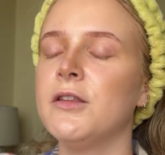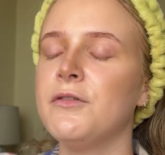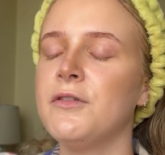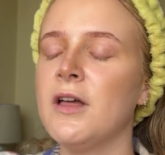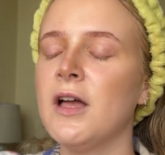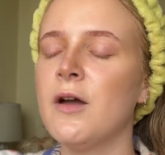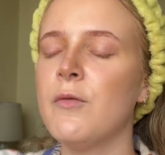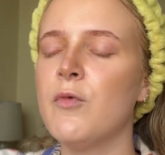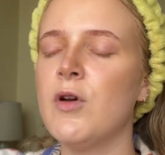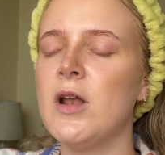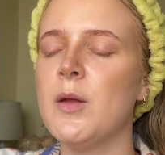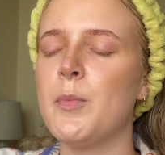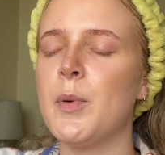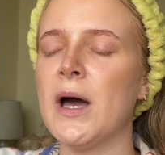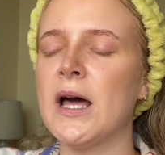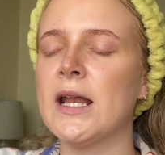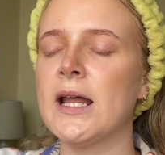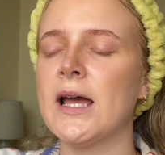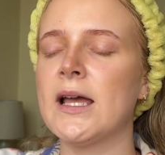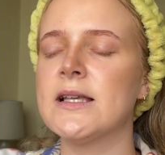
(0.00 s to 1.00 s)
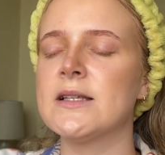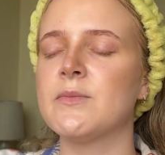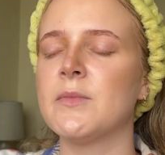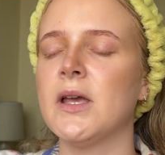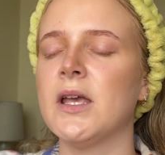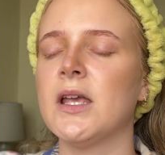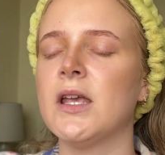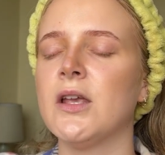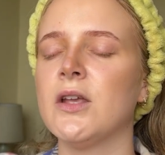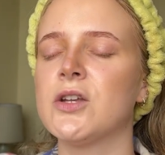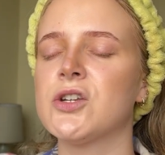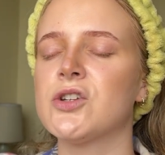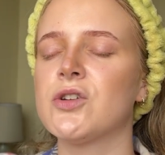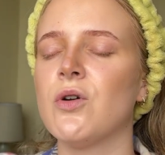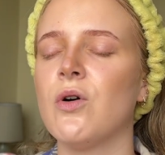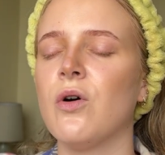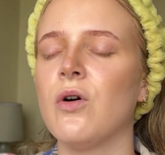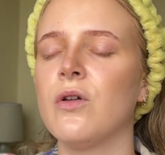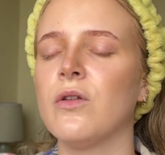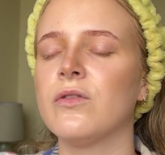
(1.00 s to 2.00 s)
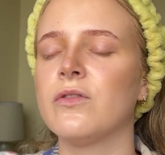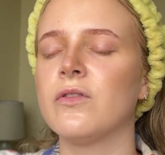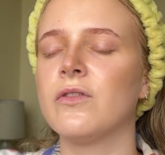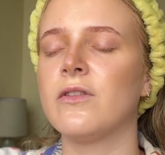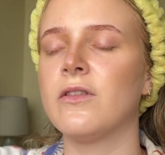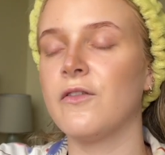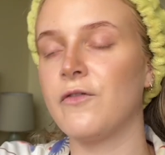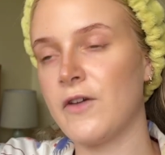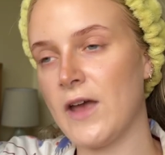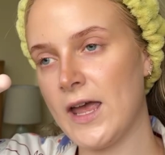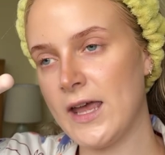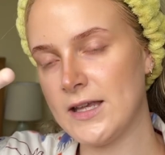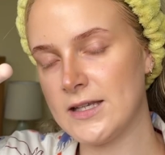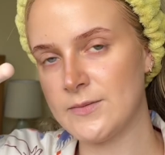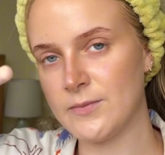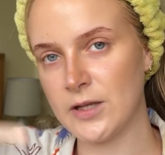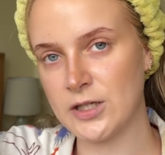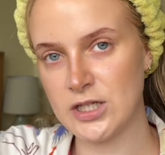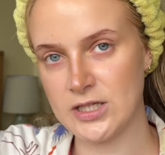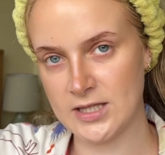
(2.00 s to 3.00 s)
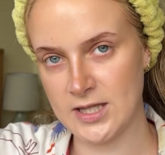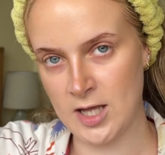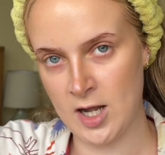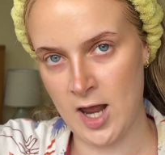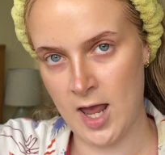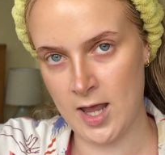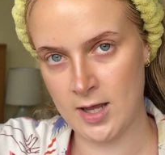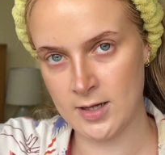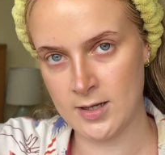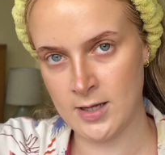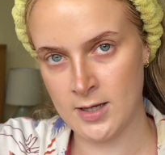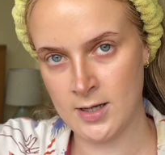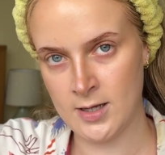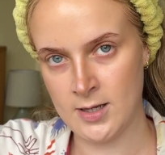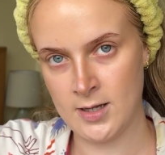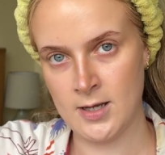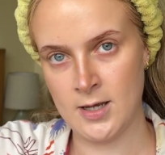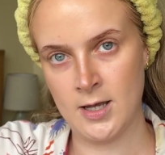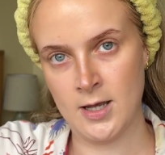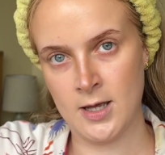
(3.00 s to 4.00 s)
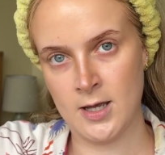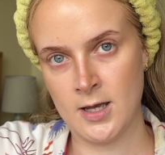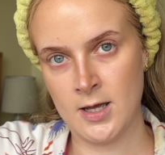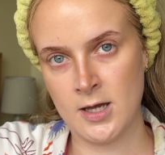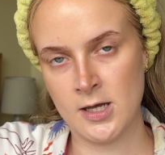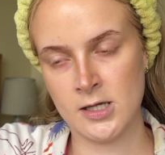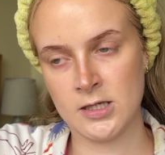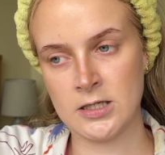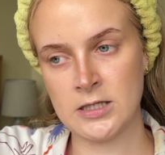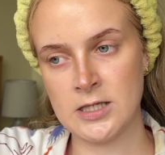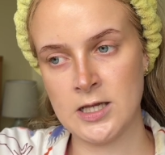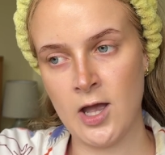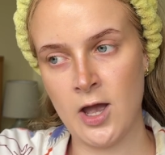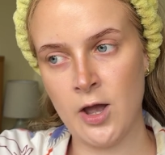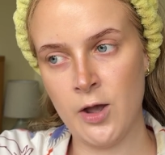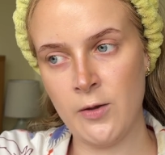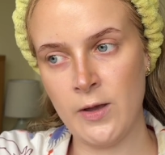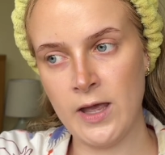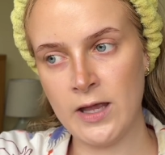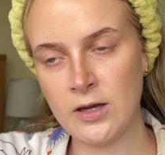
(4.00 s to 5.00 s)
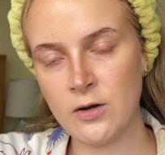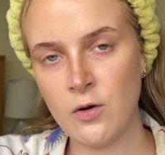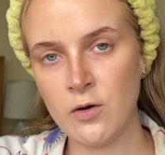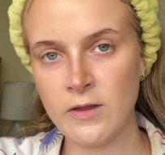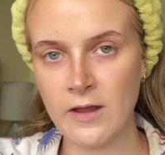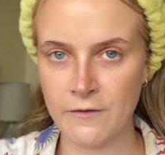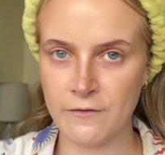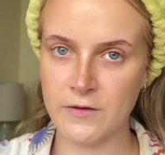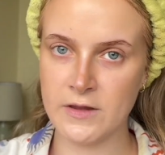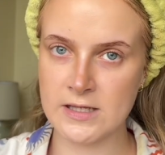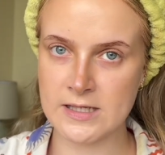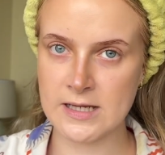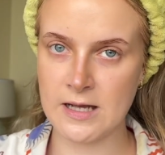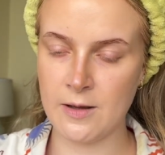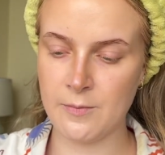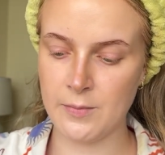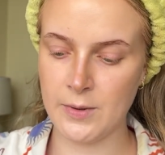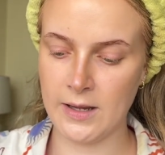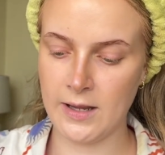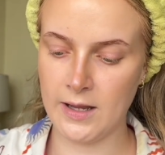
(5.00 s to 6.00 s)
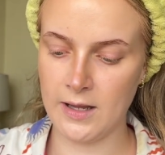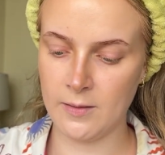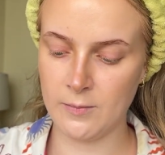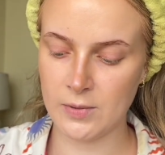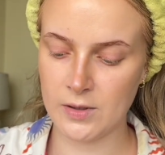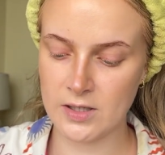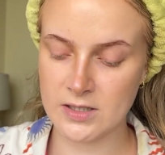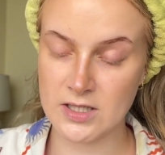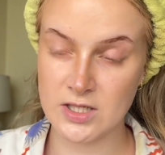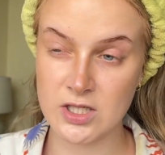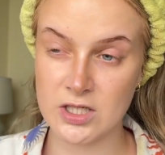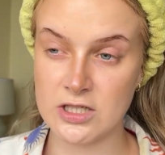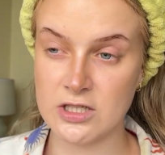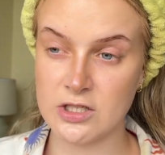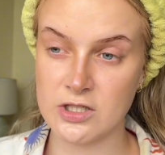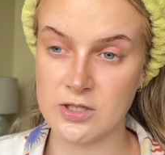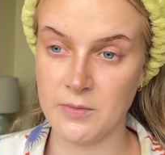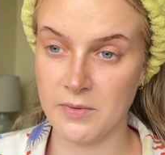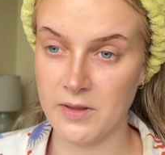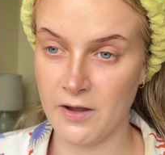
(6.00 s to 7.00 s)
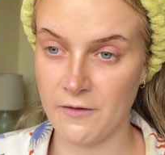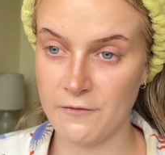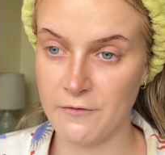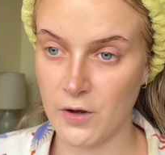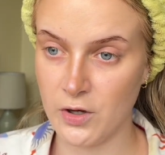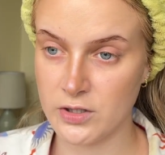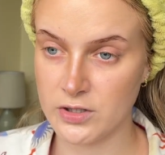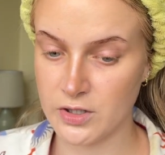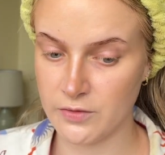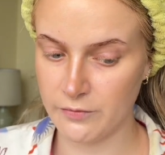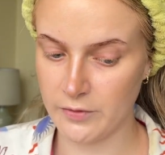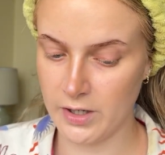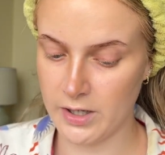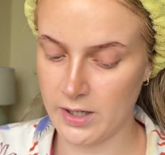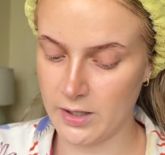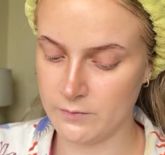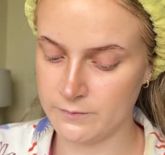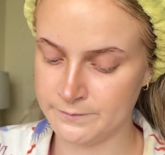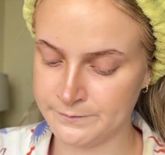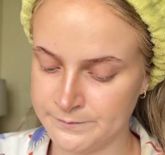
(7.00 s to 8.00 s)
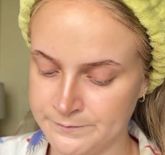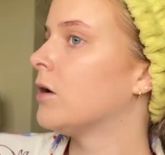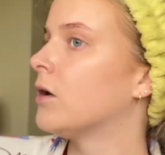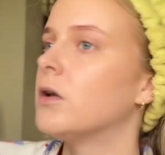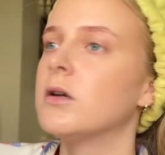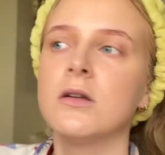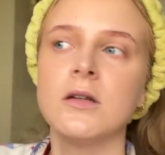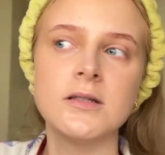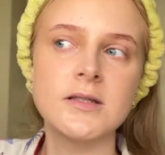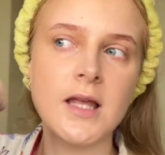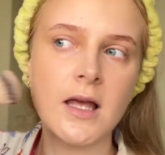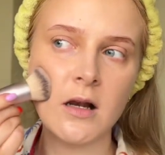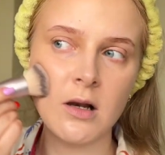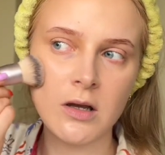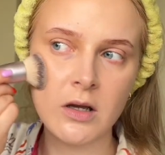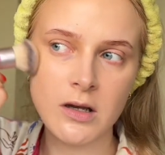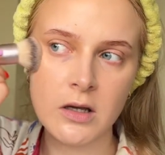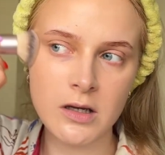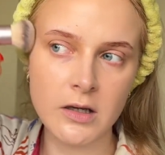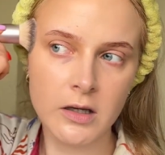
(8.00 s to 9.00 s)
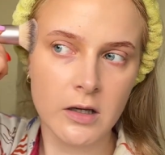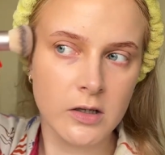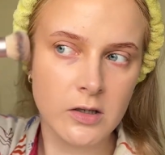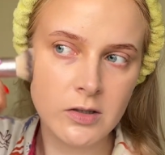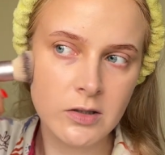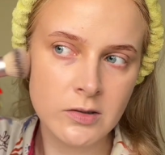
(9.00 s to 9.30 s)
thing I'm really bad at is making sure the face matches the neck. So ignore that for the time being because it's just not something I'm focused on right now. Does that look good?